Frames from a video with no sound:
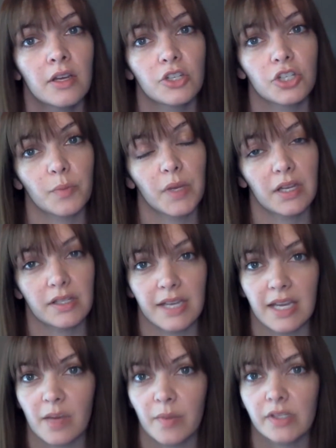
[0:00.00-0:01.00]
shipping it
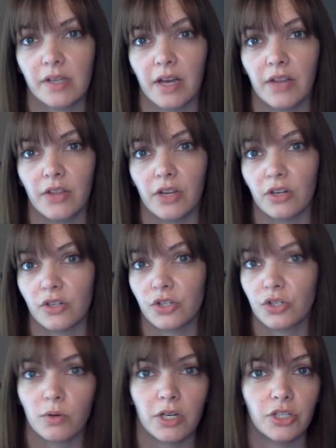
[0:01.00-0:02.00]
to Amazon, there are
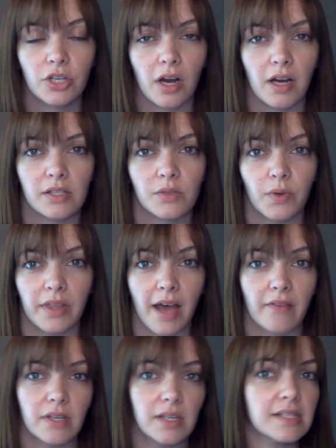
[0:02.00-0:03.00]
storage costs with
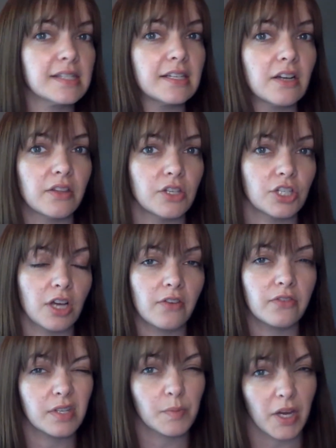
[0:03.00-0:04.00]
having it sit on the shelf,
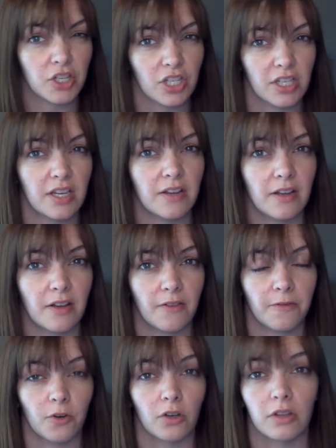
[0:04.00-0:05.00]
especially
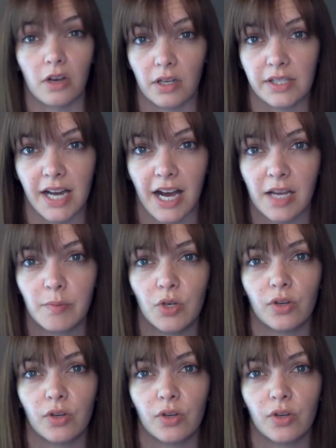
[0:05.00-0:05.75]
for a long time.